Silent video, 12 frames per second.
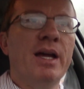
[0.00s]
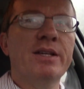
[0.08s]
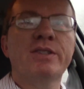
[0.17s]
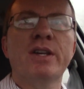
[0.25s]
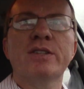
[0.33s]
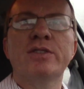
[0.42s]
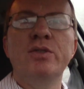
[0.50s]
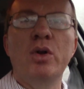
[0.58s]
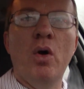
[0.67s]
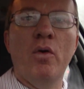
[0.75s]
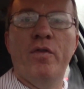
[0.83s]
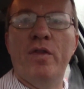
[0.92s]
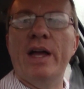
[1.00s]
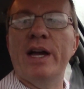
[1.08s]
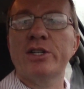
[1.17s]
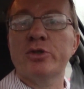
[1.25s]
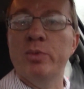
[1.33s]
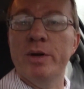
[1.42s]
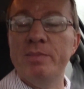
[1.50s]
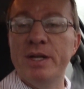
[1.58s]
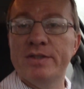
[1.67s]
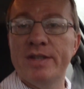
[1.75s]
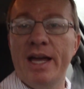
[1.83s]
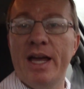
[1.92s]
it says no flesh would
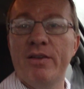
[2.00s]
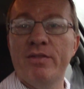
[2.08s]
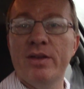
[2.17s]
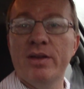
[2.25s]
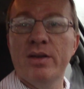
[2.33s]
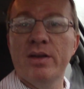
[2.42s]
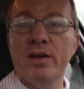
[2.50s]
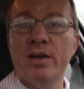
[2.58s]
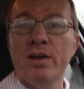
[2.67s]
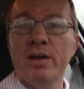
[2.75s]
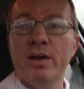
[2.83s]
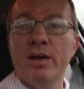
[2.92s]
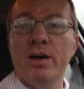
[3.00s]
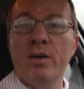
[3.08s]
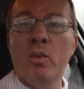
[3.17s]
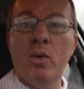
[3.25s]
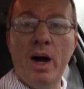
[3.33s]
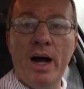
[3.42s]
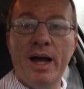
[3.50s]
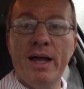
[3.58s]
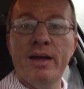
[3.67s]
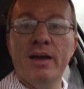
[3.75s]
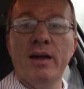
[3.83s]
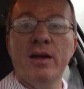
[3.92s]
be saved.
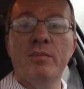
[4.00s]
Why?